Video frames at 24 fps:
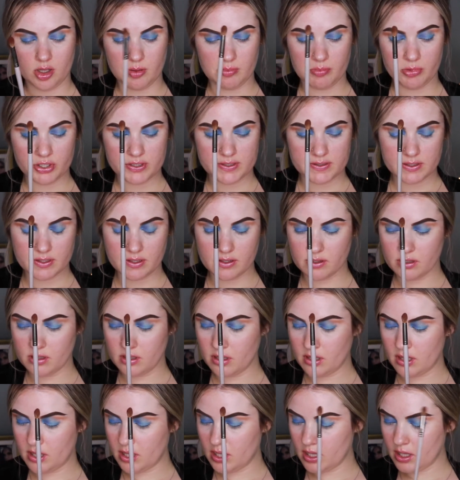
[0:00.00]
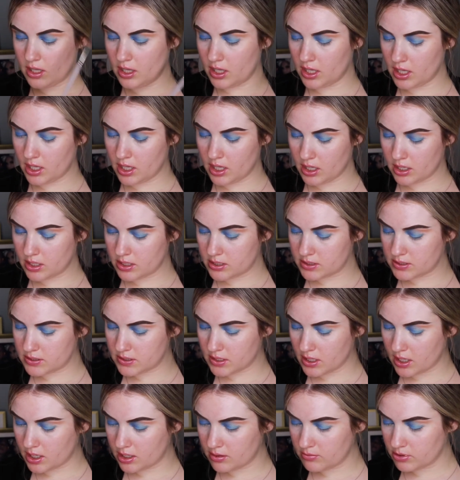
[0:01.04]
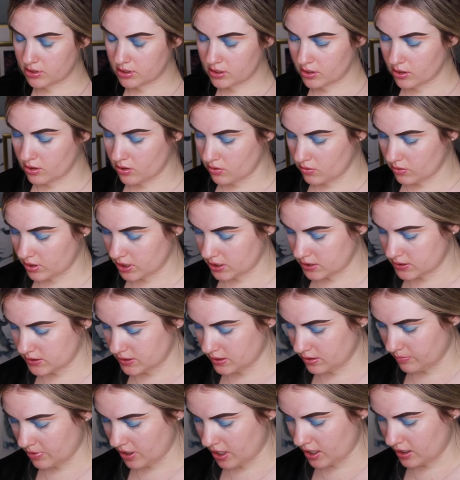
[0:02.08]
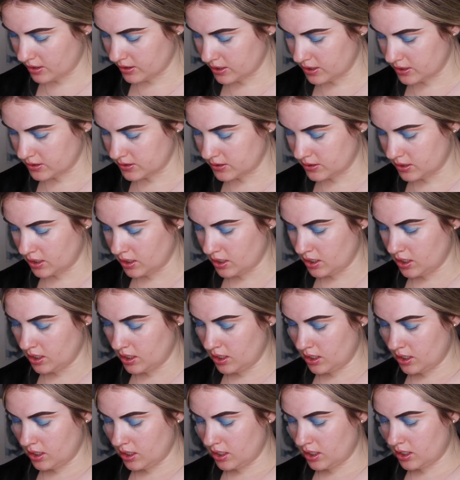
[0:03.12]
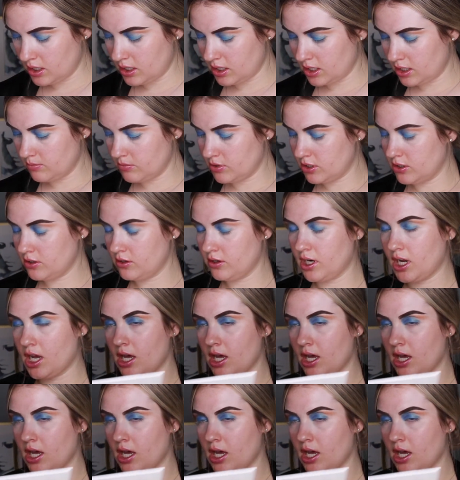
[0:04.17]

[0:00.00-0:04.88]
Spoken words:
bristle. And I'm gonna go into the palette and I'm gonna